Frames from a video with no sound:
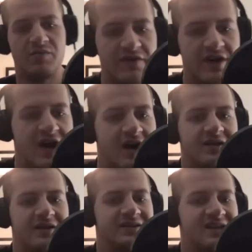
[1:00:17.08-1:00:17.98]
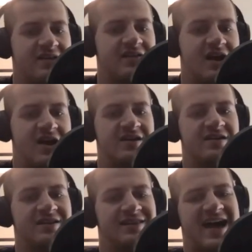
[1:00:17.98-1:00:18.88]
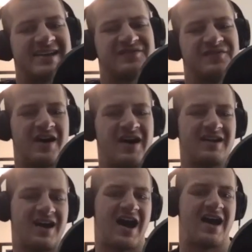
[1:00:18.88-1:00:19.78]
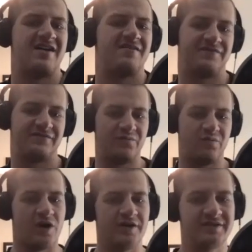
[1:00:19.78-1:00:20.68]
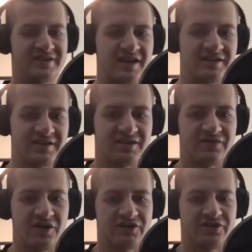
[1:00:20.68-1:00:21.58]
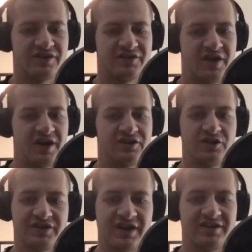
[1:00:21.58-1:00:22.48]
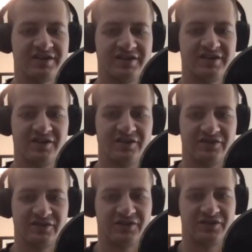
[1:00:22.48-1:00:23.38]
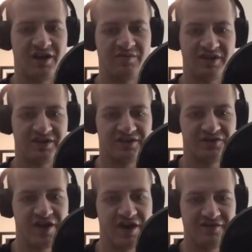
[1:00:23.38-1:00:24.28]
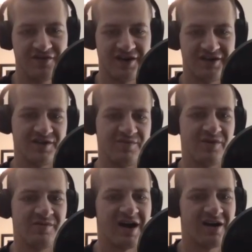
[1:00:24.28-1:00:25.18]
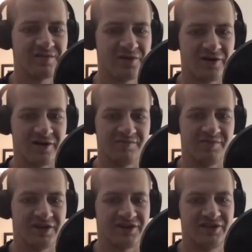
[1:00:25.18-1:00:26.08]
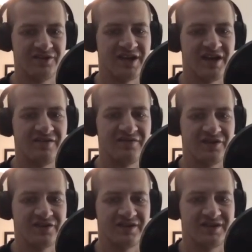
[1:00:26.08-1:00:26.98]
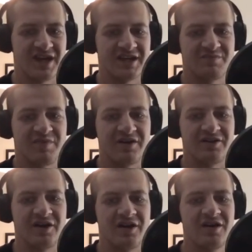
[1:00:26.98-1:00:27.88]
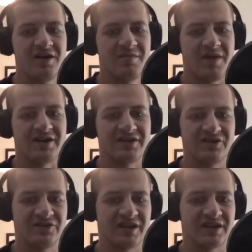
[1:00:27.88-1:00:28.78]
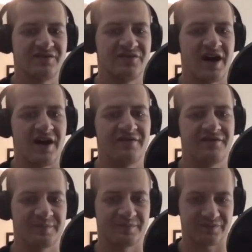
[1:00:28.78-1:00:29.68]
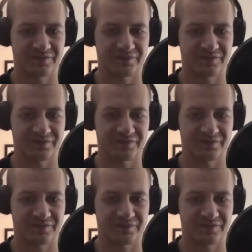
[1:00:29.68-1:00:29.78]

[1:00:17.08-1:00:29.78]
Moving on, down the line. Last fight, I have one sentence of notes for this fight, 2 sentences of notes for this fight because it's very, very simple. Malcolm Gordon plus 210 versus Dennis Bondar minus 265.